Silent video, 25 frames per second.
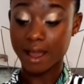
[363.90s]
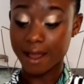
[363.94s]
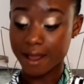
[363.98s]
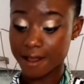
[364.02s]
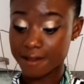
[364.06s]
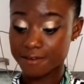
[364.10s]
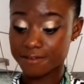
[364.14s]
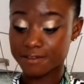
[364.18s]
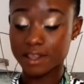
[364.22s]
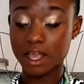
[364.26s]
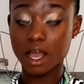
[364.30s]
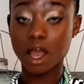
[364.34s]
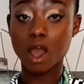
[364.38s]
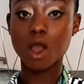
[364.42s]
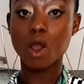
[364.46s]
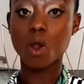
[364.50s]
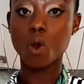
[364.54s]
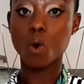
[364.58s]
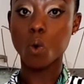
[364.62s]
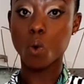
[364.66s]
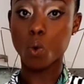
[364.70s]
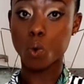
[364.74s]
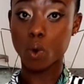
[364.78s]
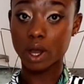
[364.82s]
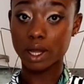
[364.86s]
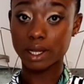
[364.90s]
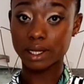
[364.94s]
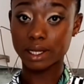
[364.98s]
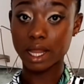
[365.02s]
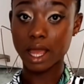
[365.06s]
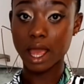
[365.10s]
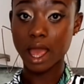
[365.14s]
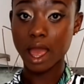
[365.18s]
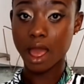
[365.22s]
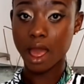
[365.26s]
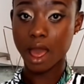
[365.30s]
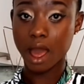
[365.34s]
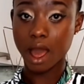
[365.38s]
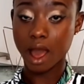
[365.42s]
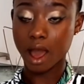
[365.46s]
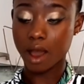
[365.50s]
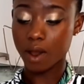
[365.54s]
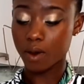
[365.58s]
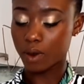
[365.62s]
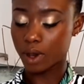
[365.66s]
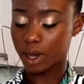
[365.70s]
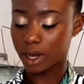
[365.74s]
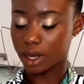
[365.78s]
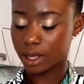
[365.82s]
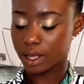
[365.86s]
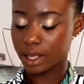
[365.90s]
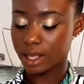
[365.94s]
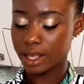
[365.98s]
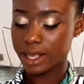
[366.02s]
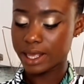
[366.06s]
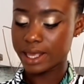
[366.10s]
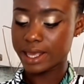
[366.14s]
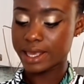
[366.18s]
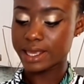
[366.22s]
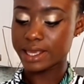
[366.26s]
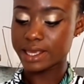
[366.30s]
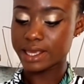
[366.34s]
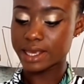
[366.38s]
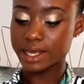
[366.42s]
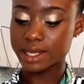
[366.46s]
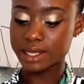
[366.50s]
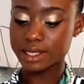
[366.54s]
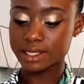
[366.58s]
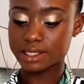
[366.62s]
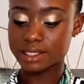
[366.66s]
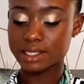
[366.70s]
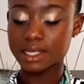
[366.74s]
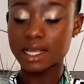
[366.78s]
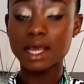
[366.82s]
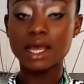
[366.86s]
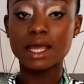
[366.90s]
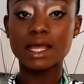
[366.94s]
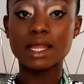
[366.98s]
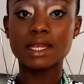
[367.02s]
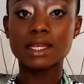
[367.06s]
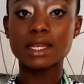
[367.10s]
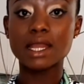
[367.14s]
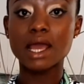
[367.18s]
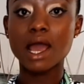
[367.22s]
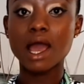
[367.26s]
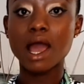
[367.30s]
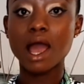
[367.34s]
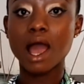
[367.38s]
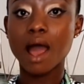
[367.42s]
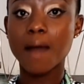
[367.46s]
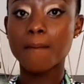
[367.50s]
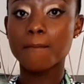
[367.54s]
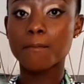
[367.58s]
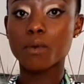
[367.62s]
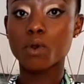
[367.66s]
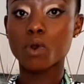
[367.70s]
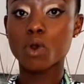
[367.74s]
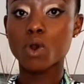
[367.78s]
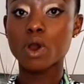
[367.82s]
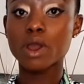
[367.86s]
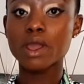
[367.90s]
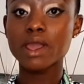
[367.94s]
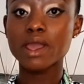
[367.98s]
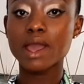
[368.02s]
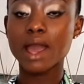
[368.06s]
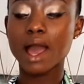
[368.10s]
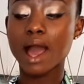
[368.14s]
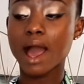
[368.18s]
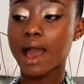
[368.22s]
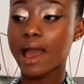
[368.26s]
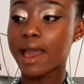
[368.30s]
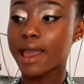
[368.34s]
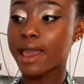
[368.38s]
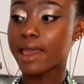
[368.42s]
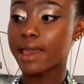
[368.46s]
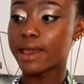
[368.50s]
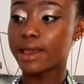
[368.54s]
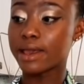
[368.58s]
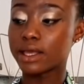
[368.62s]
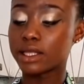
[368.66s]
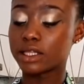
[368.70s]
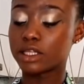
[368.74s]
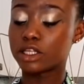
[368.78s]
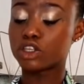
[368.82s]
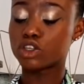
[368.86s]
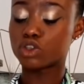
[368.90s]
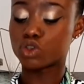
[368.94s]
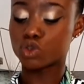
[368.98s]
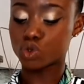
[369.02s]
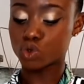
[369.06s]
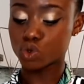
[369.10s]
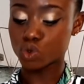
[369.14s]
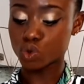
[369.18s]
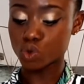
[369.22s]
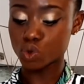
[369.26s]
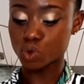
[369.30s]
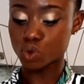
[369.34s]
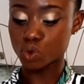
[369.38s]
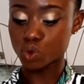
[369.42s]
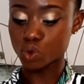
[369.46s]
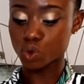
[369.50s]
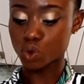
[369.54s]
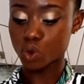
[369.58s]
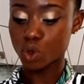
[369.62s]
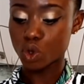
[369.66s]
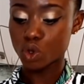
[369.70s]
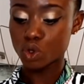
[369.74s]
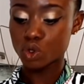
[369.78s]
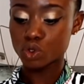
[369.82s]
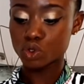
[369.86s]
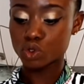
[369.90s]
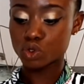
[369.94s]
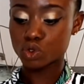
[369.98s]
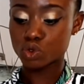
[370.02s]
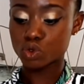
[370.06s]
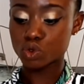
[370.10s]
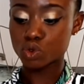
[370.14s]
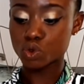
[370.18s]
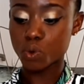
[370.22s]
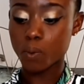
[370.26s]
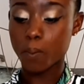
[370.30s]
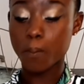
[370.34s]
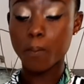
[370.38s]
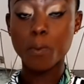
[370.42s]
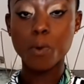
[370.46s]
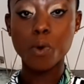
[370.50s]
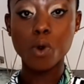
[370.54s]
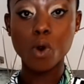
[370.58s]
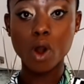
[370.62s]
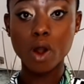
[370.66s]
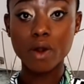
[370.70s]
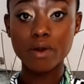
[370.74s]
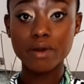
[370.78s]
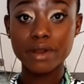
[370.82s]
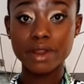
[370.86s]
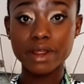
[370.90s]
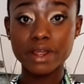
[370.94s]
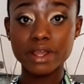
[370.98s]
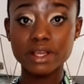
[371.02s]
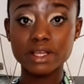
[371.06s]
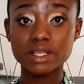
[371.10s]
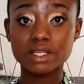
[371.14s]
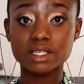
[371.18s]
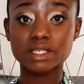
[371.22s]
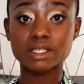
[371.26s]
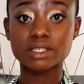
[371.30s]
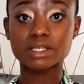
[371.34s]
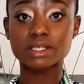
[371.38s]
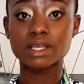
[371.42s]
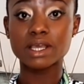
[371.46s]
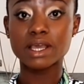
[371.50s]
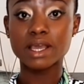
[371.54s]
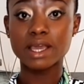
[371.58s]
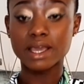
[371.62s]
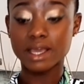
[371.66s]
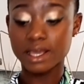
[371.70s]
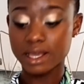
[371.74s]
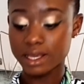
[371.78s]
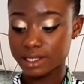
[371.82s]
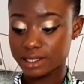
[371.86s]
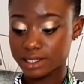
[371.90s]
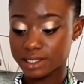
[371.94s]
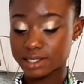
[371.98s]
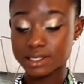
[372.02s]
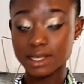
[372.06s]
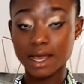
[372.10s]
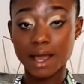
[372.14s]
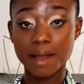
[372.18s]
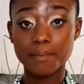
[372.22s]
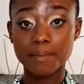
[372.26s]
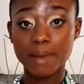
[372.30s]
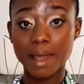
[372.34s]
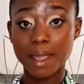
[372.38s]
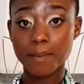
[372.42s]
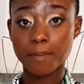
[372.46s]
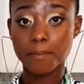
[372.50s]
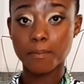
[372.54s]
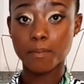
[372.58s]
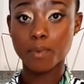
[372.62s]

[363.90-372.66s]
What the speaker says: after 1 hour. Yes, now I'm going ahead to pour it inside my